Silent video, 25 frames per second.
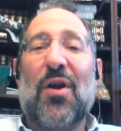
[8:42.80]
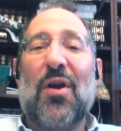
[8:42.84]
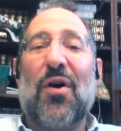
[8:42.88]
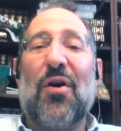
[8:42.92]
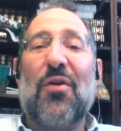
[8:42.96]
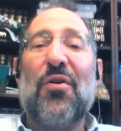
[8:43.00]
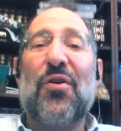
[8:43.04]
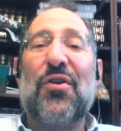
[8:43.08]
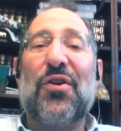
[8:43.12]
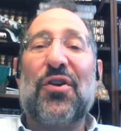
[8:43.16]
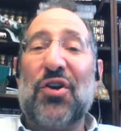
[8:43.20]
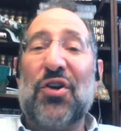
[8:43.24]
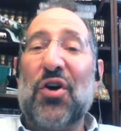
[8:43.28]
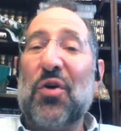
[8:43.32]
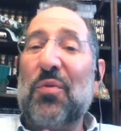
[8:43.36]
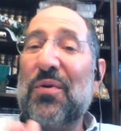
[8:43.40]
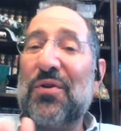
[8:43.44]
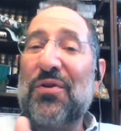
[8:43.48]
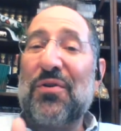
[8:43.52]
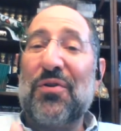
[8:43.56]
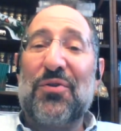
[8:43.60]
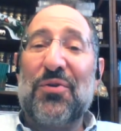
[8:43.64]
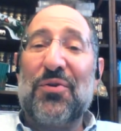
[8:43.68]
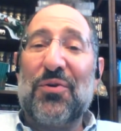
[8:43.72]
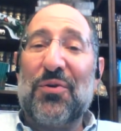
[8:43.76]
although you can
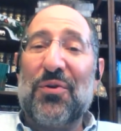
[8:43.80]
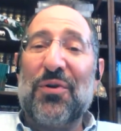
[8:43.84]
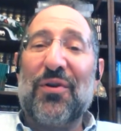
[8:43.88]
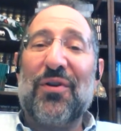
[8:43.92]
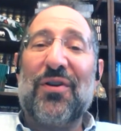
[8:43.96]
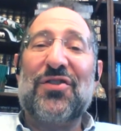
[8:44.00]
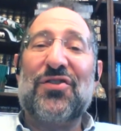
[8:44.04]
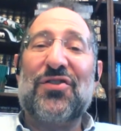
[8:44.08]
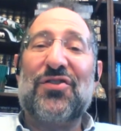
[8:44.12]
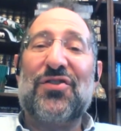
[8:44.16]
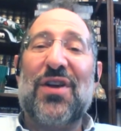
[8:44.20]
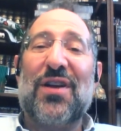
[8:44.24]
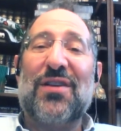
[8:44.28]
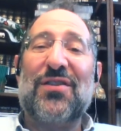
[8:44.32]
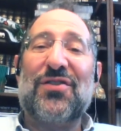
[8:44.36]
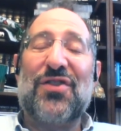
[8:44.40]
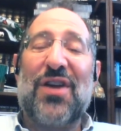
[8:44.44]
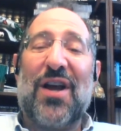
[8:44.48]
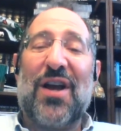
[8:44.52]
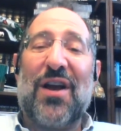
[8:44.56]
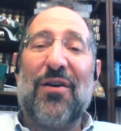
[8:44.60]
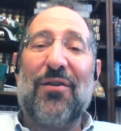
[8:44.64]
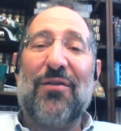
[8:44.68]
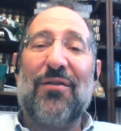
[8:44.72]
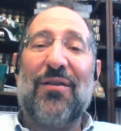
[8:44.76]
open your door and
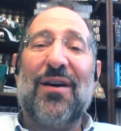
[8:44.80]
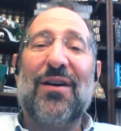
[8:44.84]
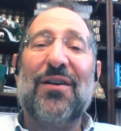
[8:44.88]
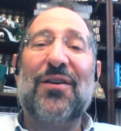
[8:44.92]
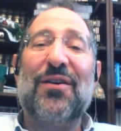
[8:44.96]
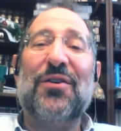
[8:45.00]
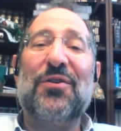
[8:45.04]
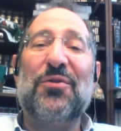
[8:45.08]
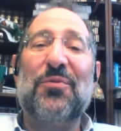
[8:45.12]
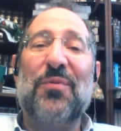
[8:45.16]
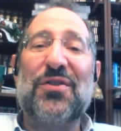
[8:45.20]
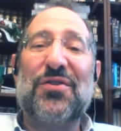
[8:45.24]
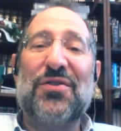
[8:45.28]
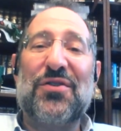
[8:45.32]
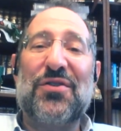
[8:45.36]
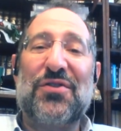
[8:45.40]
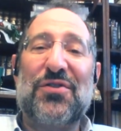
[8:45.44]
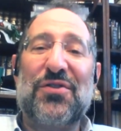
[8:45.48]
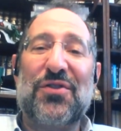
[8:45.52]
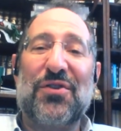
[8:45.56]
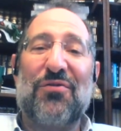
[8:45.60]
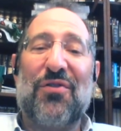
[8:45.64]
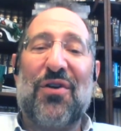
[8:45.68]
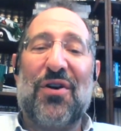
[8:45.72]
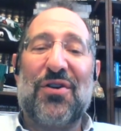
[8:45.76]
share good
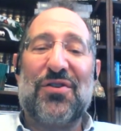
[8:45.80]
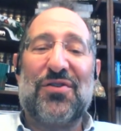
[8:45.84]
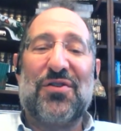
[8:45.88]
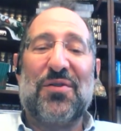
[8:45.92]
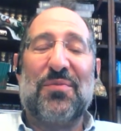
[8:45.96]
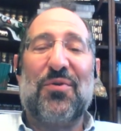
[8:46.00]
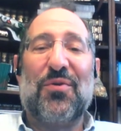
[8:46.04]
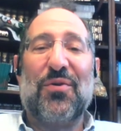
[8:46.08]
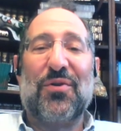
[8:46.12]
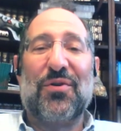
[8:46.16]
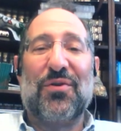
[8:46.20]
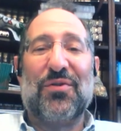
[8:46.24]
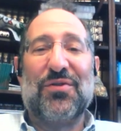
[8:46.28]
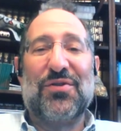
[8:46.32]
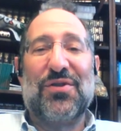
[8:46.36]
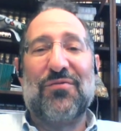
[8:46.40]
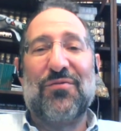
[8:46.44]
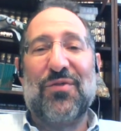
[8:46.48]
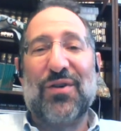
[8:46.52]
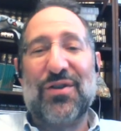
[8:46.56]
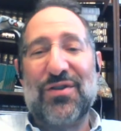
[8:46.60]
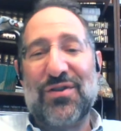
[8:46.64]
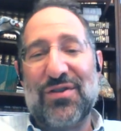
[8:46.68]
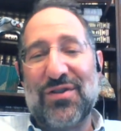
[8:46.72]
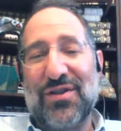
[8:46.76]
wishes across the portals
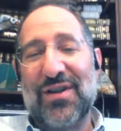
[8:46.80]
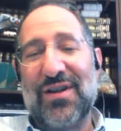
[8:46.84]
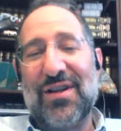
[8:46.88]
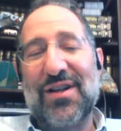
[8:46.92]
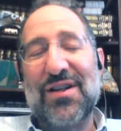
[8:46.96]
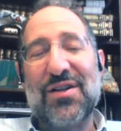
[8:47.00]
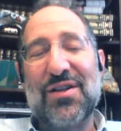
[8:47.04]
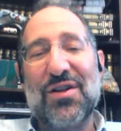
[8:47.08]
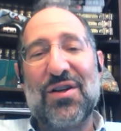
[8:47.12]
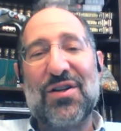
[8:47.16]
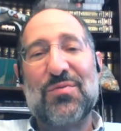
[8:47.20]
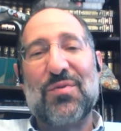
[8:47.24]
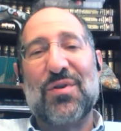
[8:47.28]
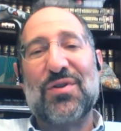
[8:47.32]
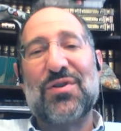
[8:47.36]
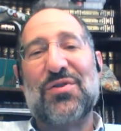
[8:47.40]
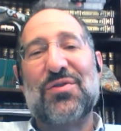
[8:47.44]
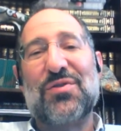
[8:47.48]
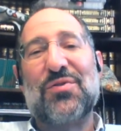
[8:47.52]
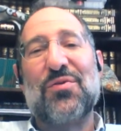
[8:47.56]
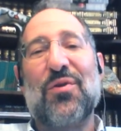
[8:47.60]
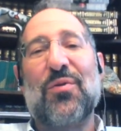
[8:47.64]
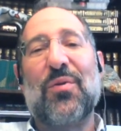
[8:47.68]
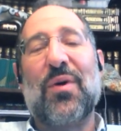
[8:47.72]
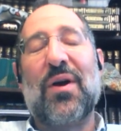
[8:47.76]
of each one's
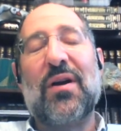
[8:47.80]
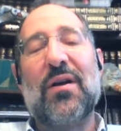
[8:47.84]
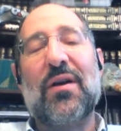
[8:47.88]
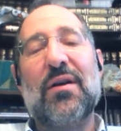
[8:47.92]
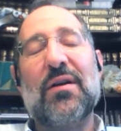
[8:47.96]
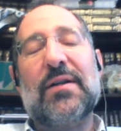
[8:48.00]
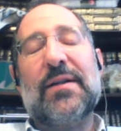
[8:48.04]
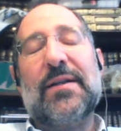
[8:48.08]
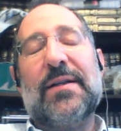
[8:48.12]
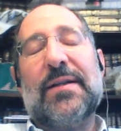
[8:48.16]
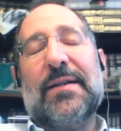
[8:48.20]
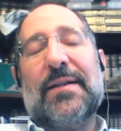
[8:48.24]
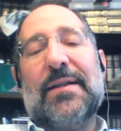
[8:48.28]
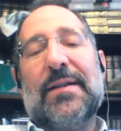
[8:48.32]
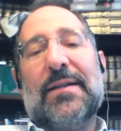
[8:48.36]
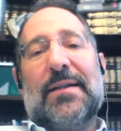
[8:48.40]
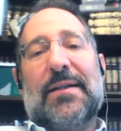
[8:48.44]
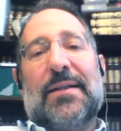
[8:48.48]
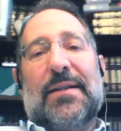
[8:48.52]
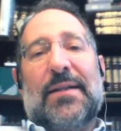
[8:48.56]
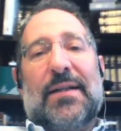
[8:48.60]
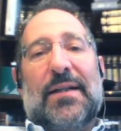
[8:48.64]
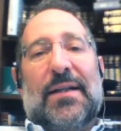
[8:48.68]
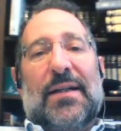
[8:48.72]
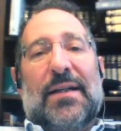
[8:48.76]
doorway.
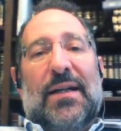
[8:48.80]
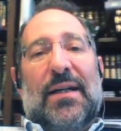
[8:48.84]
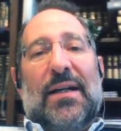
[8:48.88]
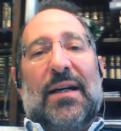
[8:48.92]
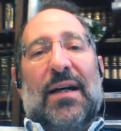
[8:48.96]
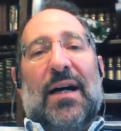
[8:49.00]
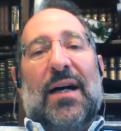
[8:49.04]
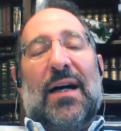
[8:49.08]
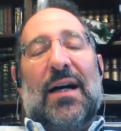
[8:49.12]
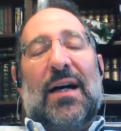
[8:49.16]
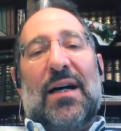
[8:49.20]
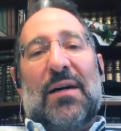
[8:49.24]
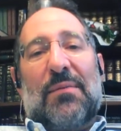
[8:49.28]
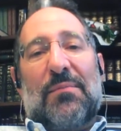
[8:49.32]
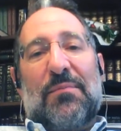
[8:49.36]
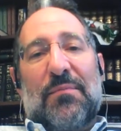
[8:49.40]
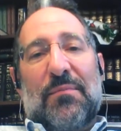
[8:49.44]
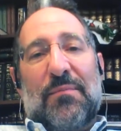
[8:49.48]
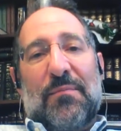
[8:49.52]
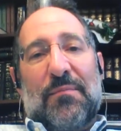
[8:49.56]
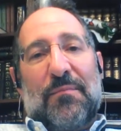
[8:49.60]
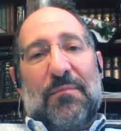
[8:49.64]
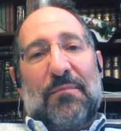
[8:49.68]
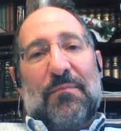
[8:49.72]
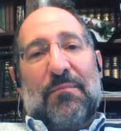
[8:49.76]
But
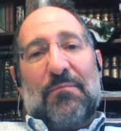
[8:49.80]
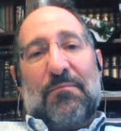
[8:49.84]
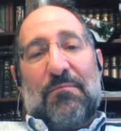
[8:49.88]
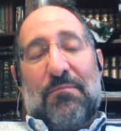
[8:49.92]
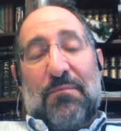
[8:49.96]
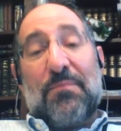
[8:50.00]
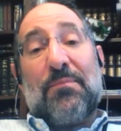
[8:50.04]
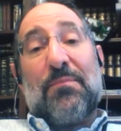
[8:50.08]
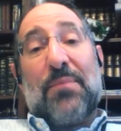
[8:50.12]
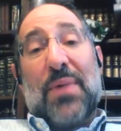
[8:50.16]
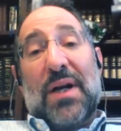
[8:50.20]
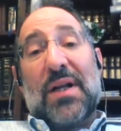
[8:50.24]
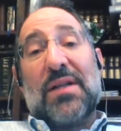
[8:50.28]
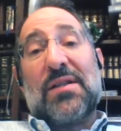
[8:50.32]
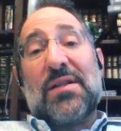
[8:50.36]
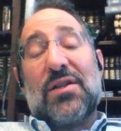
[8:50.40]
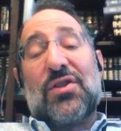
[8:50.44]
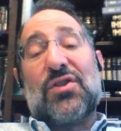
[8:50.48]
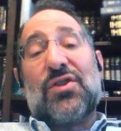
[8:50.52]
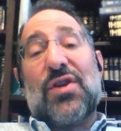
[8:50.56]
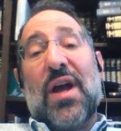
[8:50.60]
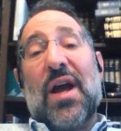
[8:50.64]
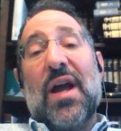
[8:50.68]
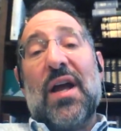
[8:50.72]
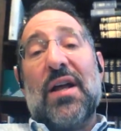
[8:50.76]
it's a
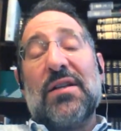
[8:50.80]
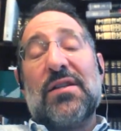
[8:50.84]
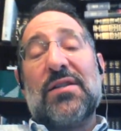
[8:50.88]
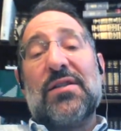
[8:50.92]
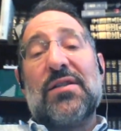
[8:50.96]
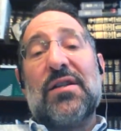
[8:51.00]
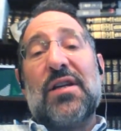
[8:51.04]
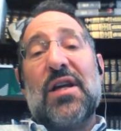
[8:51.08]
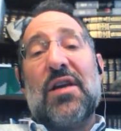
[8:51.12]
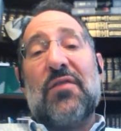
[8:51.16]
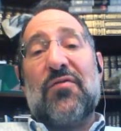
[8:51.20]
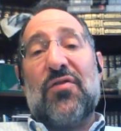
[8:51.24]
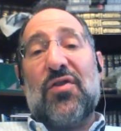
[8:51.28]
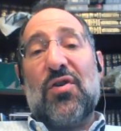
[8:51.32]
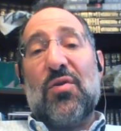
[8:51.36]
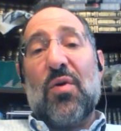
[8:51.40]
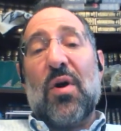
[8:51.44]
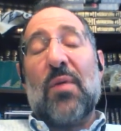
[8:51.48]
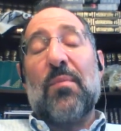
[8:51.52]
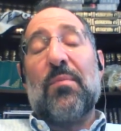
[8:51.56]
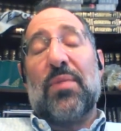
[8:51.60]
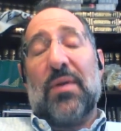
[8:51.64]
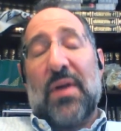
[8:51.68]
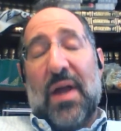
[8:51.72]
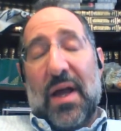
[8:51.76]
chance, if you
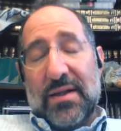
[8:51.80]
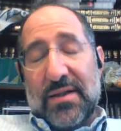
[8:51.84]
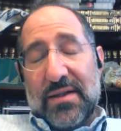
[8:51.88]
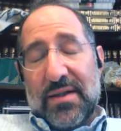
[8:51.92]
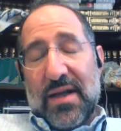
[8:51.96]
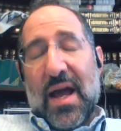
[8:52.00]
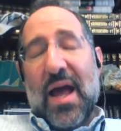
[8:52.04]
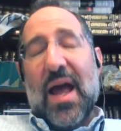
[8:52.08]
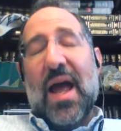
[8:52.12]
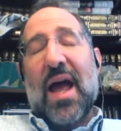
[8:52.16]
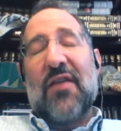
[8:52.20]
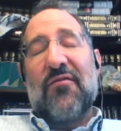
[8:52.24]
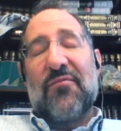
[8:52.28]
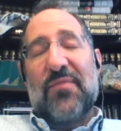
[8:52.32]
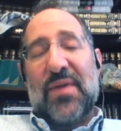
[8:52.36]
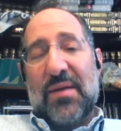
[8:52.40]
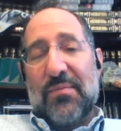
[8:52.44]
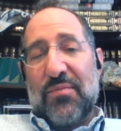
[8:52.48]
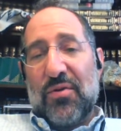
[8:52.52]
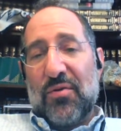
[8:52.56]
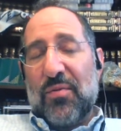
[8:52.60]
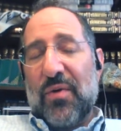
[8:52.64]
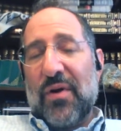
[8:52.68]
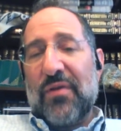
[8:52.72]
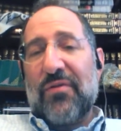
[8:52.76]
are blessed to have
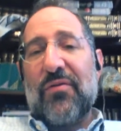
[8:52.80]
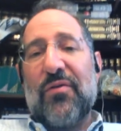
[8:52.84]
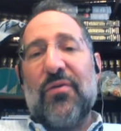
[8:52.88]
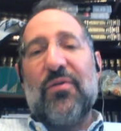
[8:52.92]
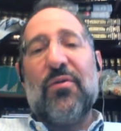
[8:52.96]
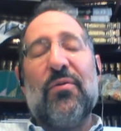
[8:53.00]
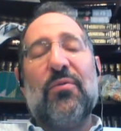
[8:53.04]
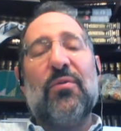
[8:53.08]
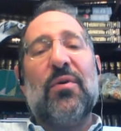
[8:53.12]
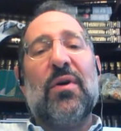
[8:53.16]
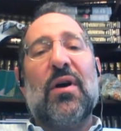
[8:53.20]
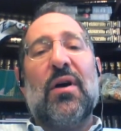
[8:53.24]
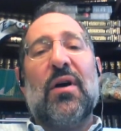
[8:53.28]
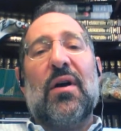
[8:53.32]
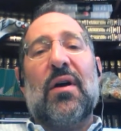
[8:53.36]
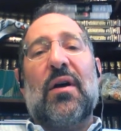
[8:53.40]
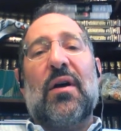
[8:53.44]
people with you,